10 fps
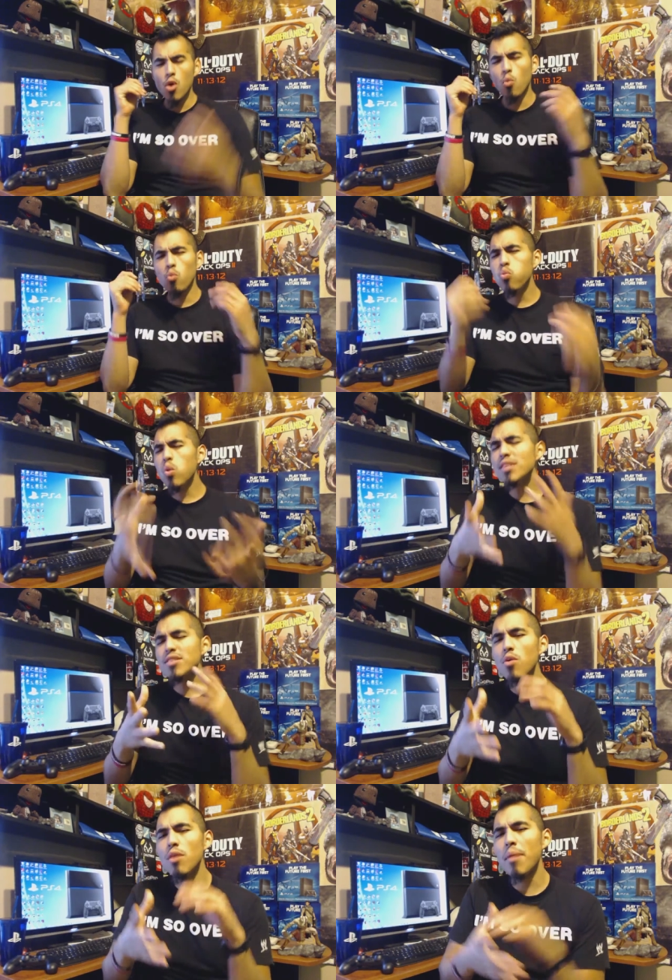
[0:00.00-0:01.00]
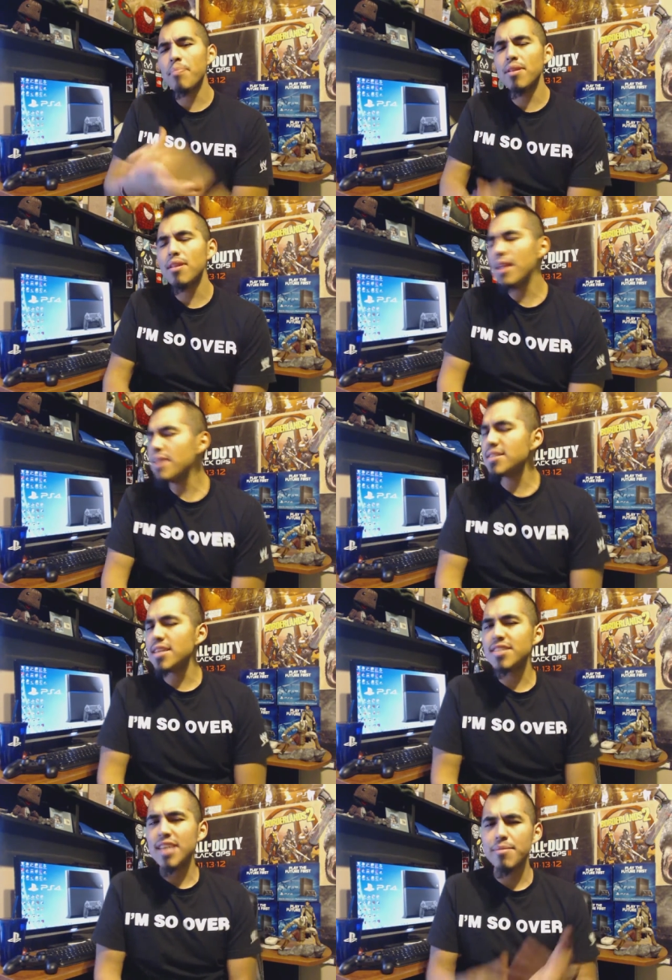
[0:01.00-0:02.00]
What is going on my
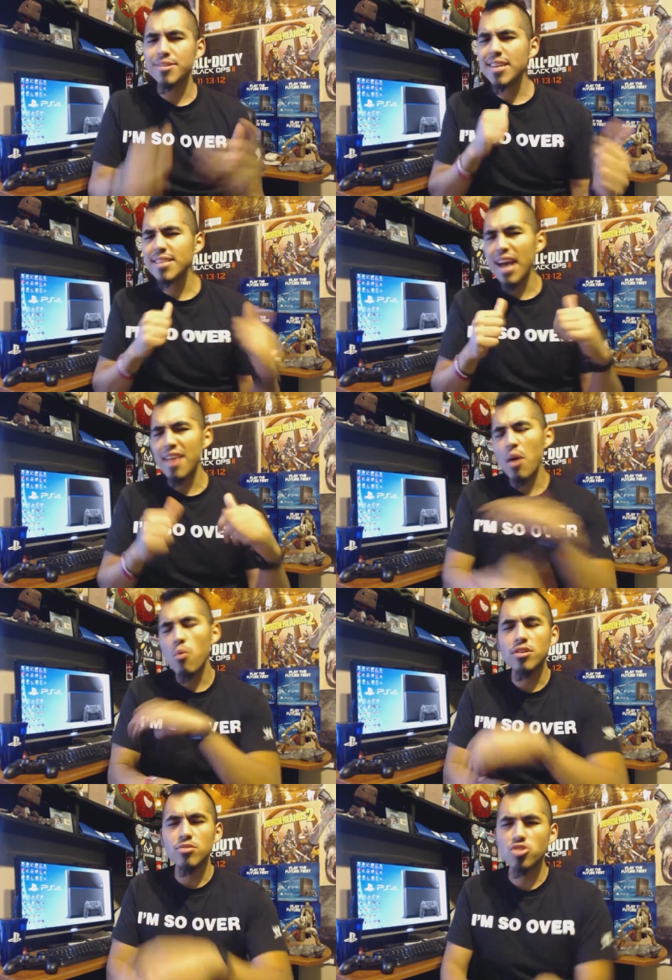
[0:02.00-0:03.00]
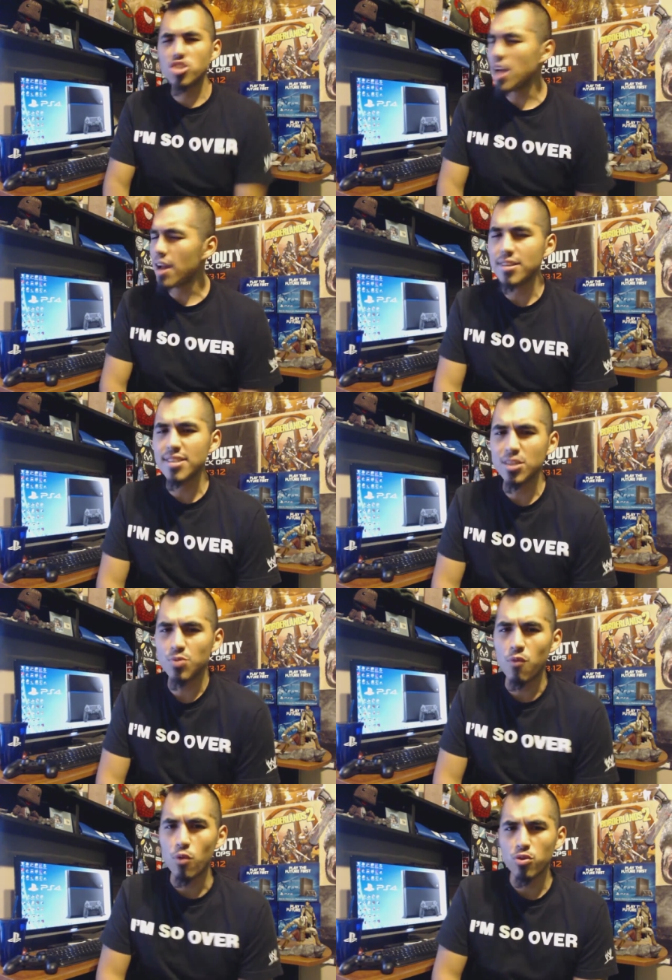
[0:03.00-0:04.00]
PlayStation gamers? It is I, that one dude,
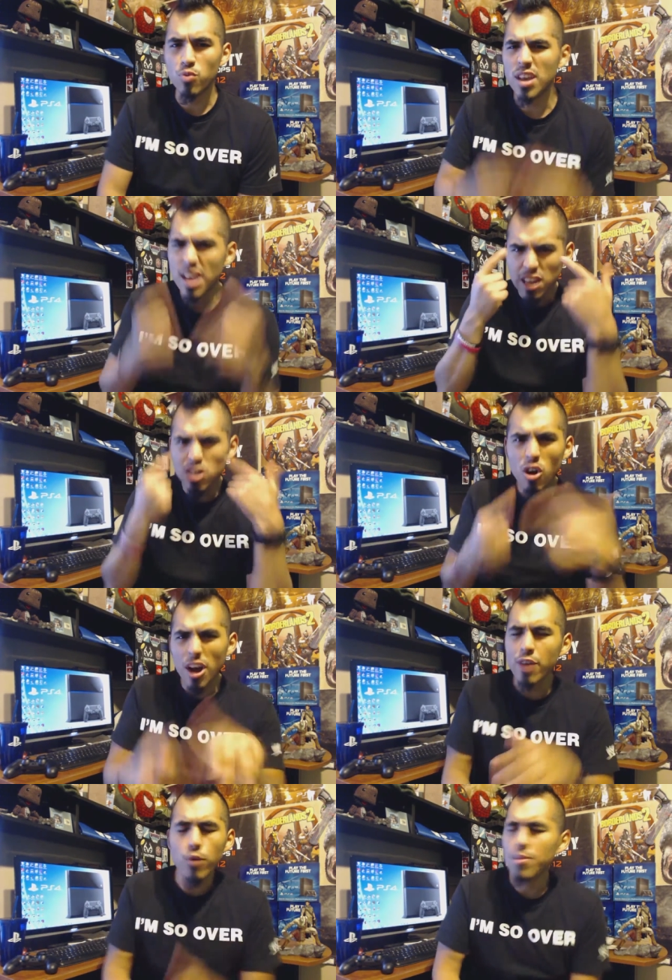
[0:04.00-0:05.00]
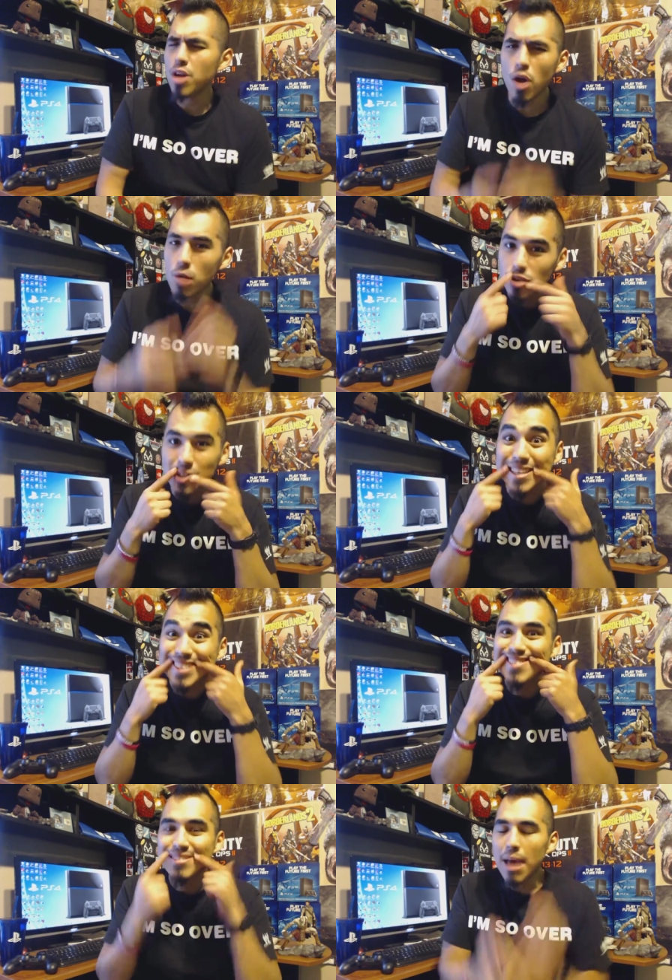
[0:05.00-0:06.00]
Shotgun6343. Look all angry, but no, I'm really
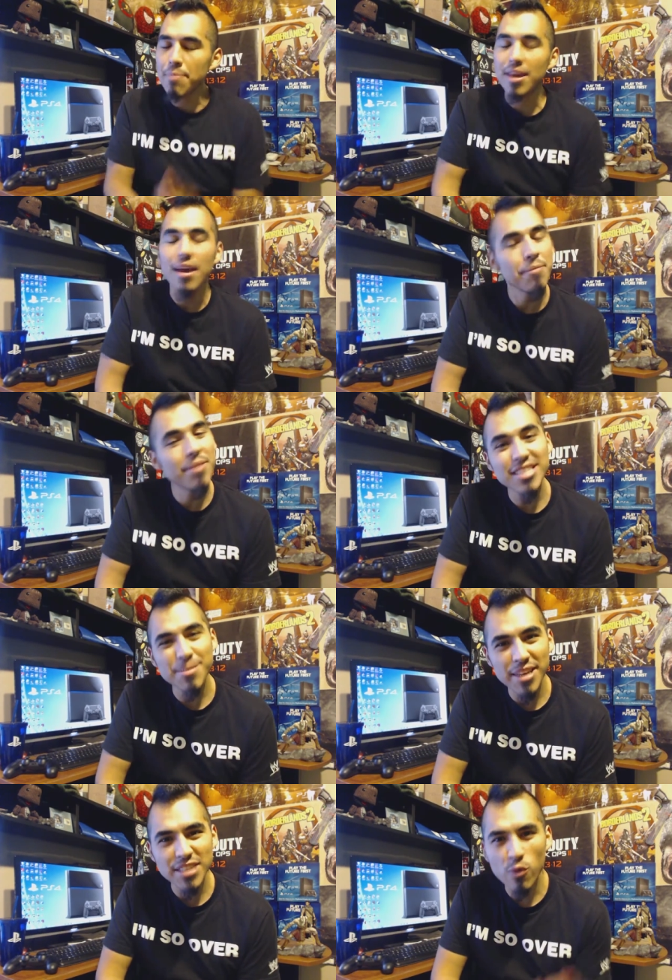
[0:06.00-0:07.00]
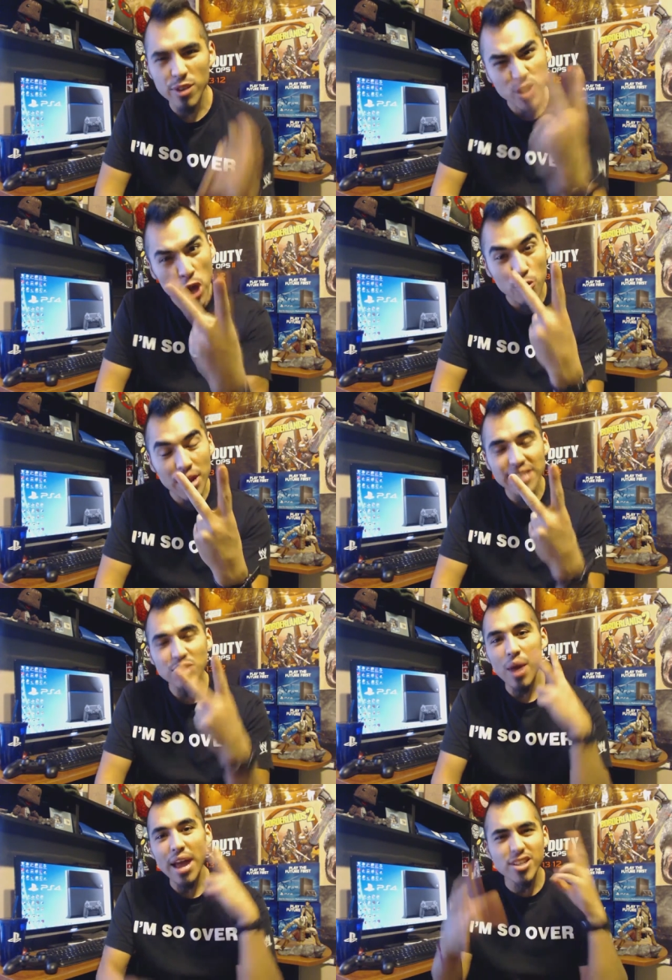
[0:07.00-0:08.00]
happy because the PS4 is two days
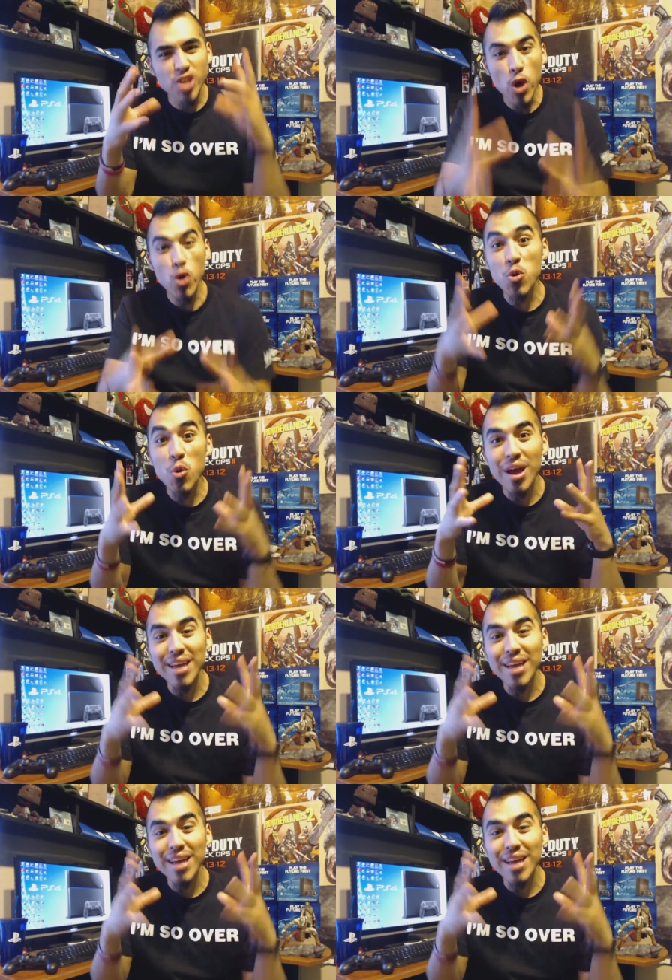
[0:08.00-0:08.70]
away, two